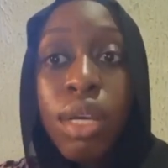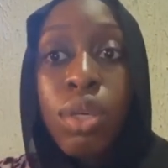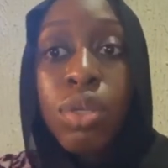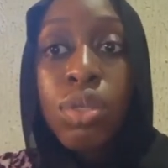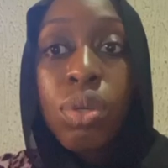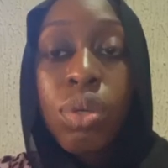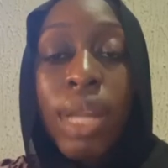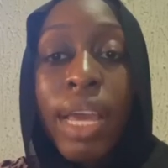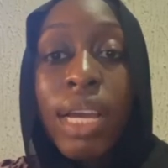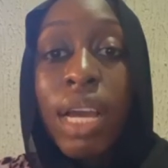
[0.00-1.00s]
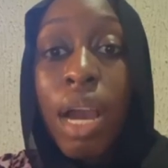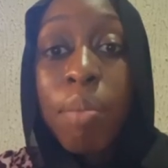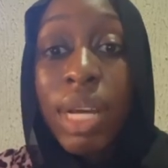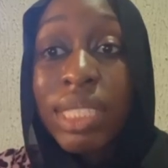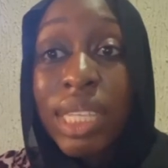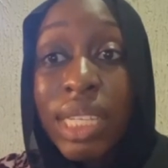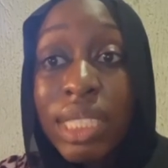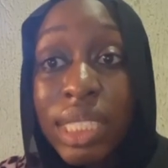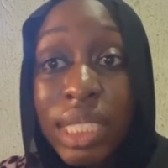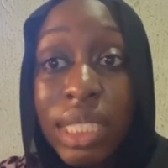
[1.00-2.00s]
so like
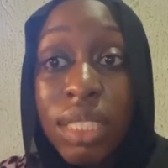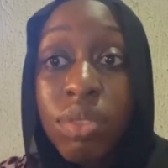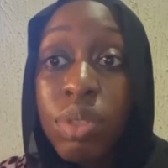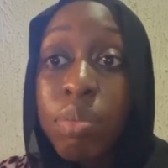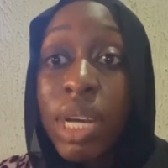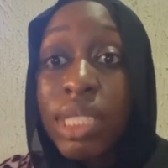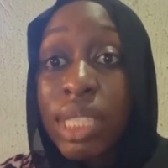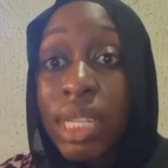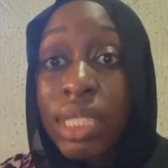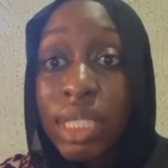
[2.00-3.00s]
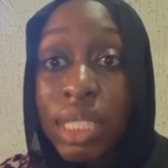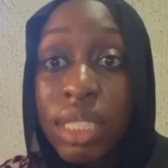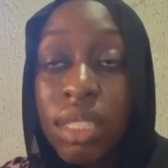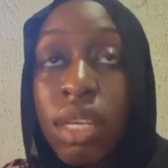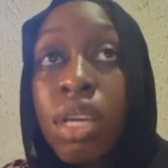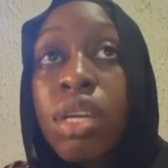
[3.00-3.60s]
amantadine, rimantadine.